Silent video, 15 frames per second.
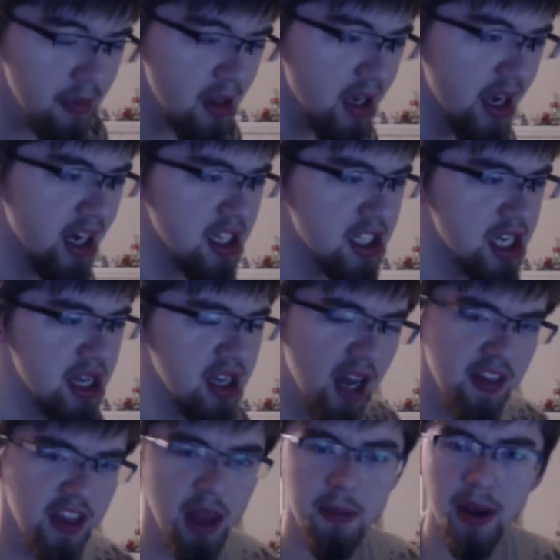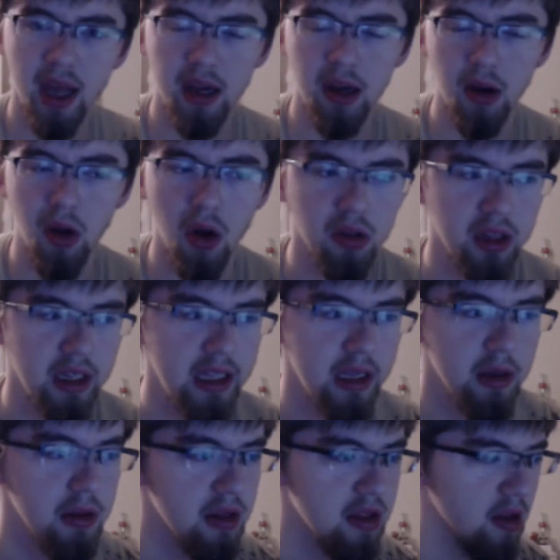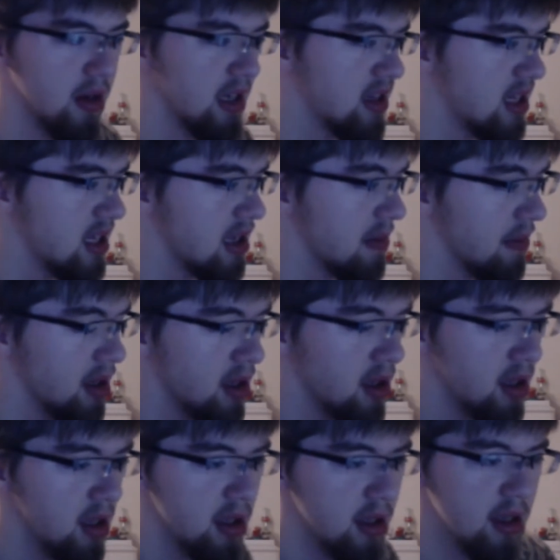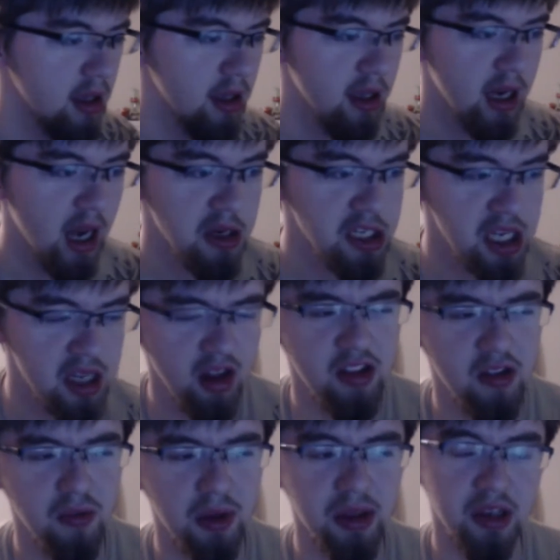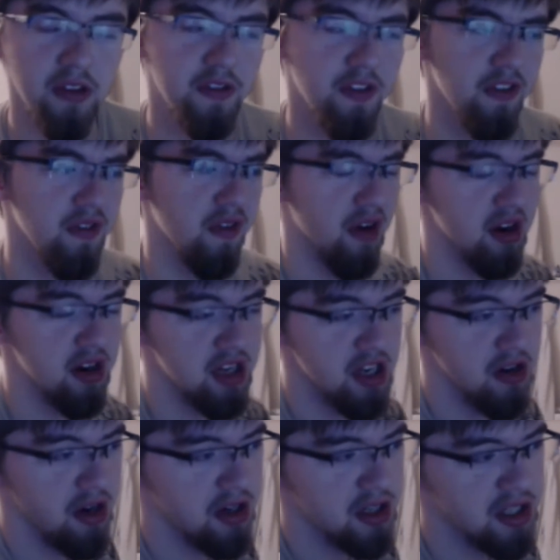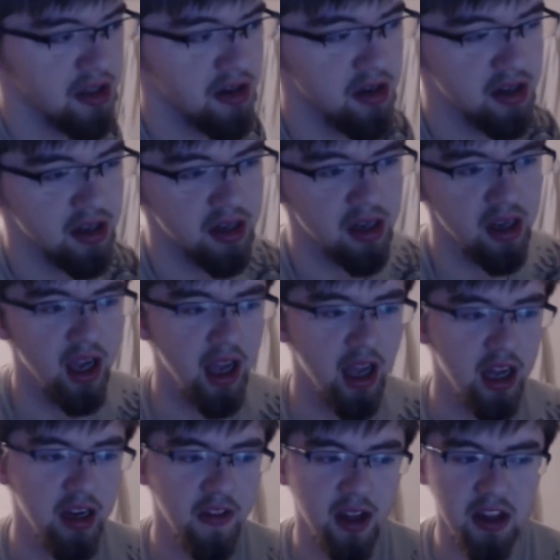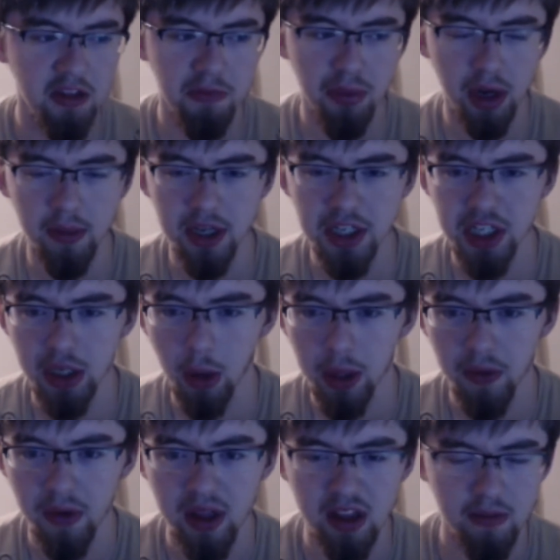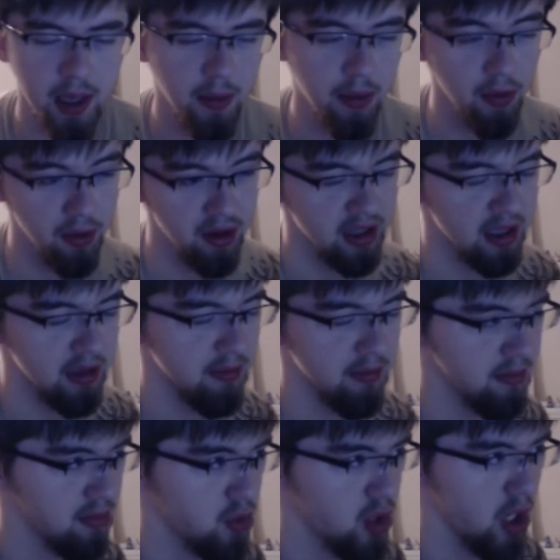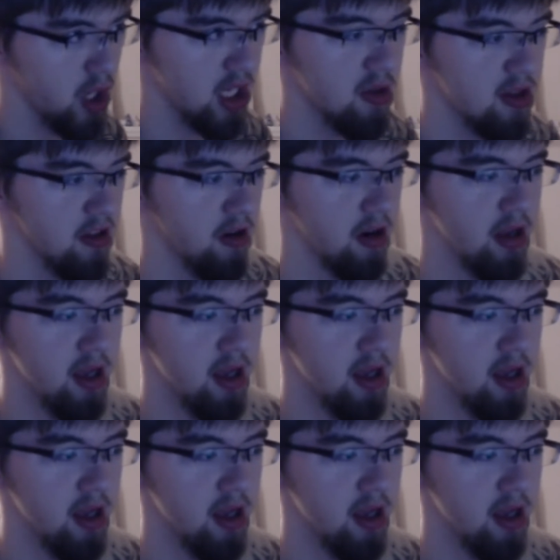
And she's not that bad at all to use on a team. Now, she's also really good for Frontier Hunter, and that's pretty much the only reason people really try to use her.